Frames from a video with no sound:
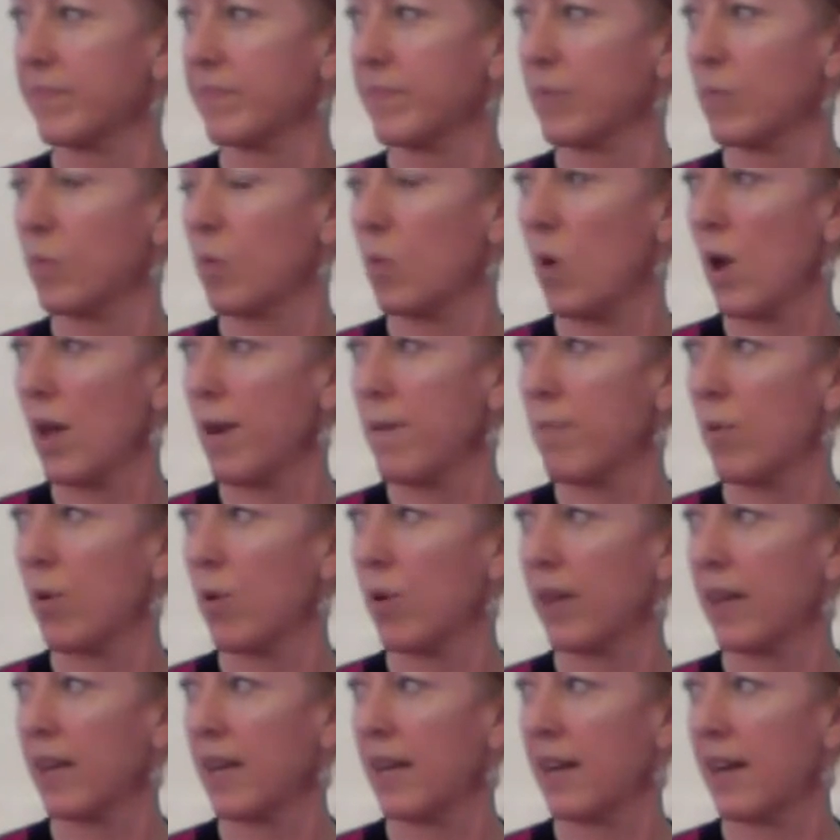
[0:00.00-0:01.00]
One
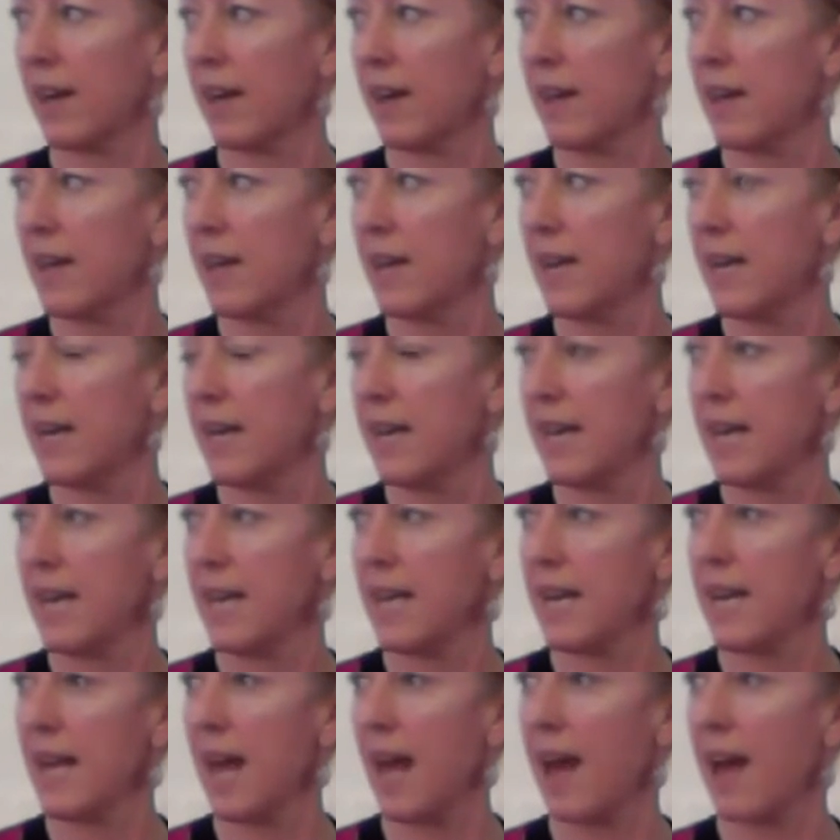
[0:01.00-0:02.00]
more here.
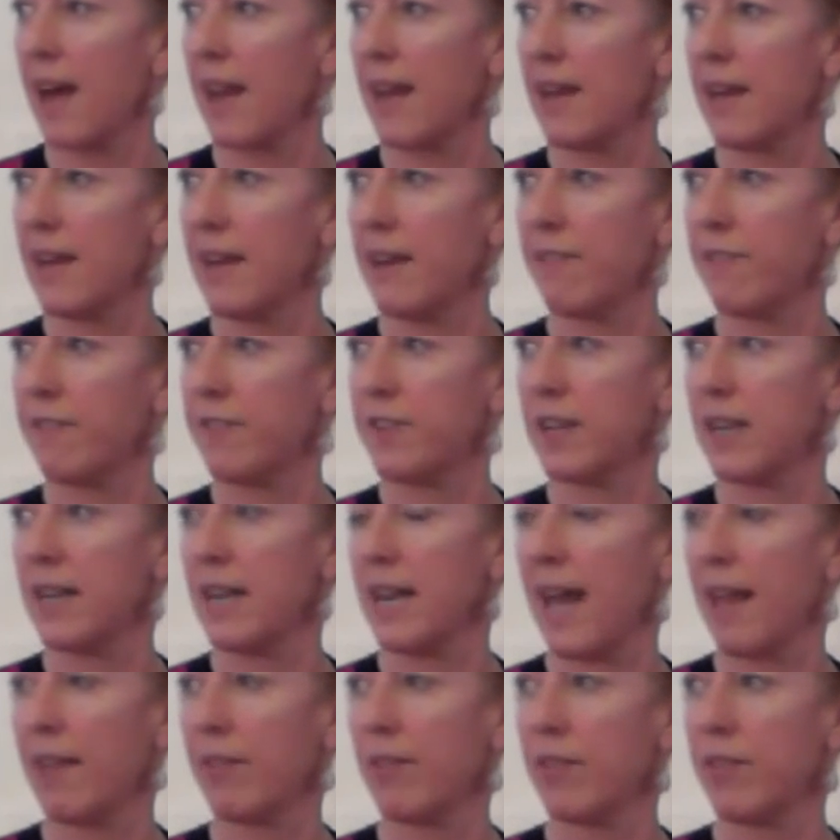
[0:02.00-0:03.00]
Inhale, lift and
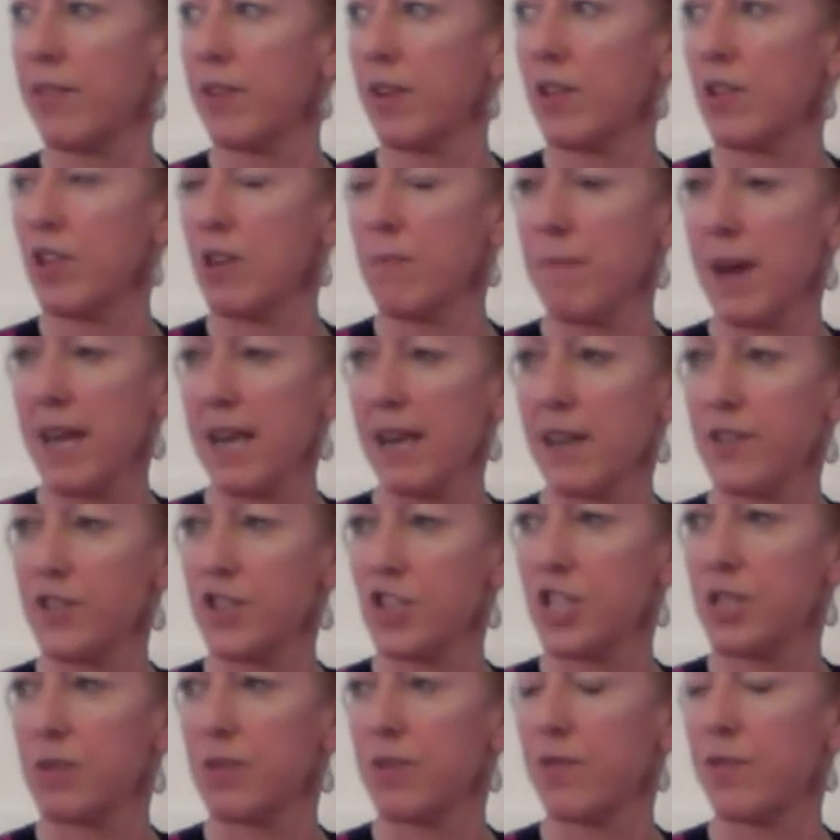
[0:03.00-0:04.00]
lengthen. You may like
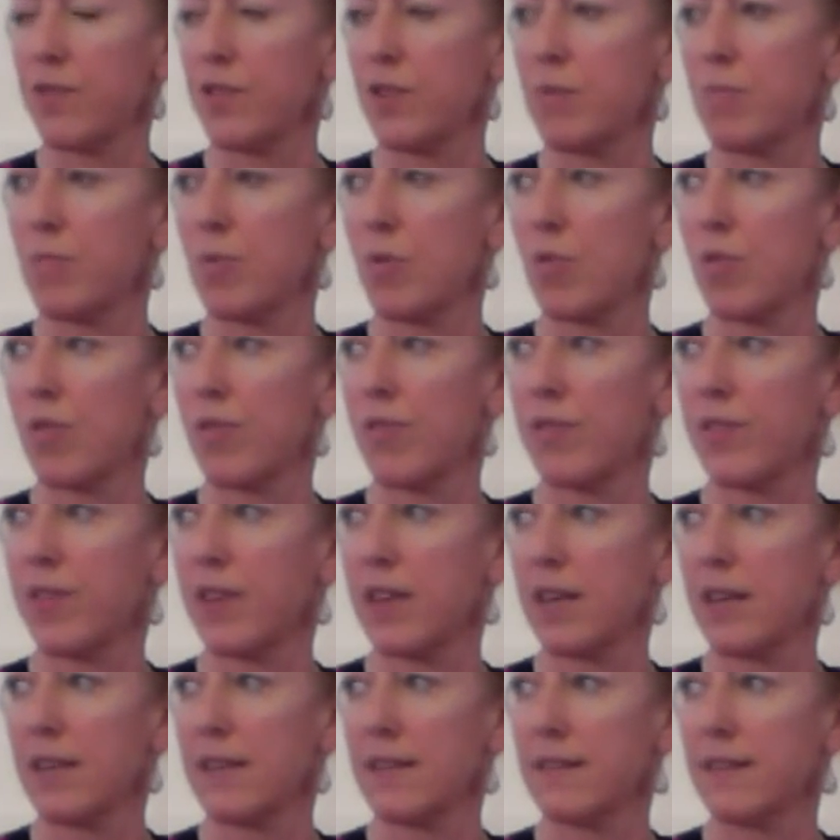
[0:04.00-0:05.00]
to do a few more of
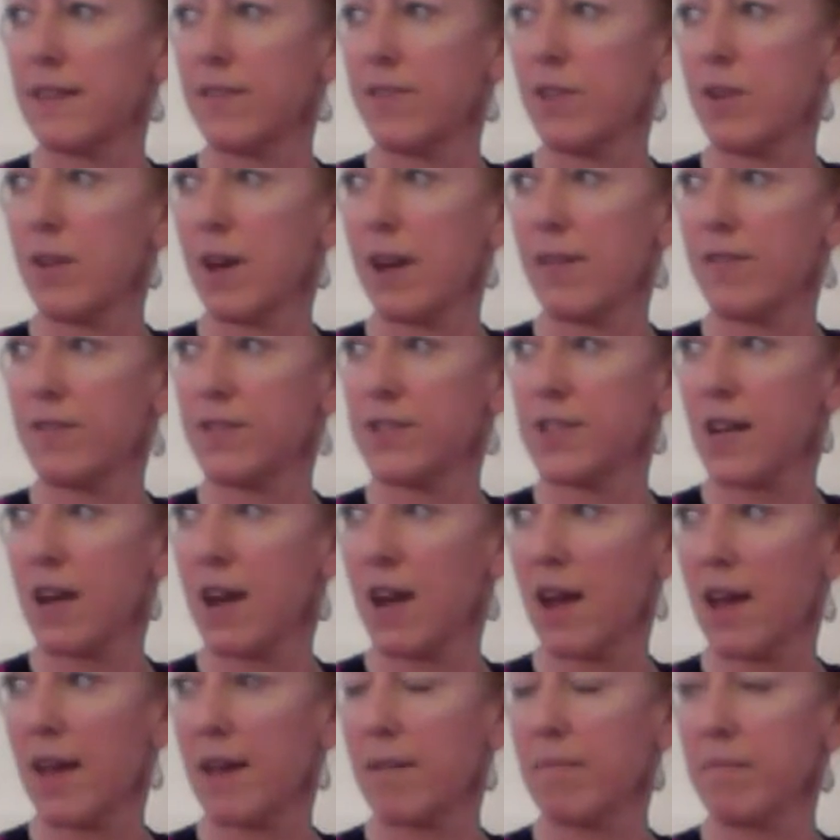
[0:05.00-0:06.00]
these if you have
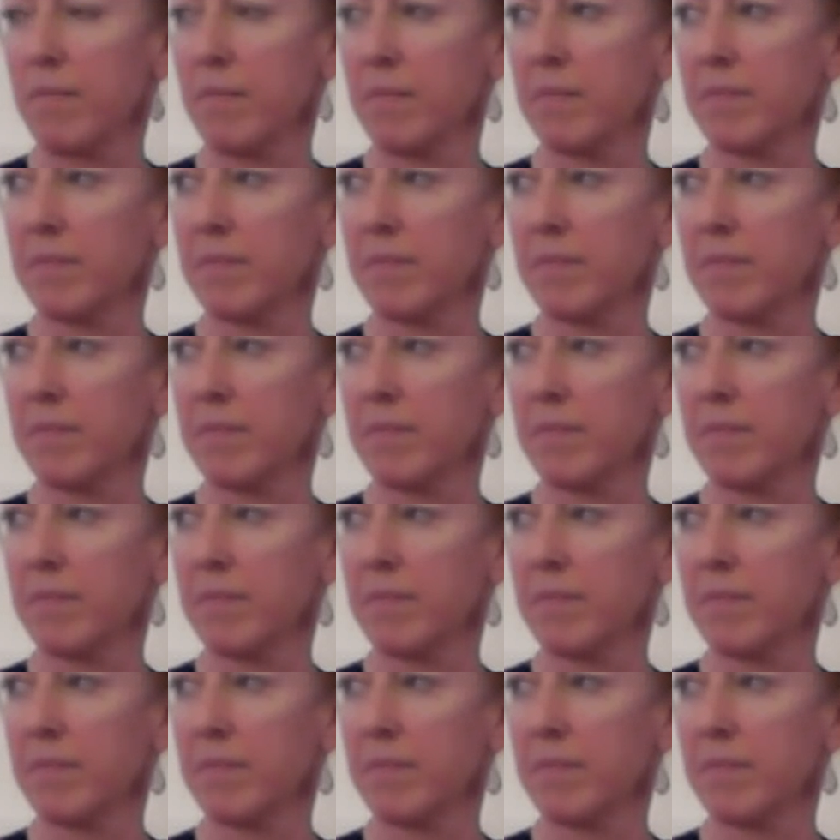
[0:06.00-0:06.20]
time.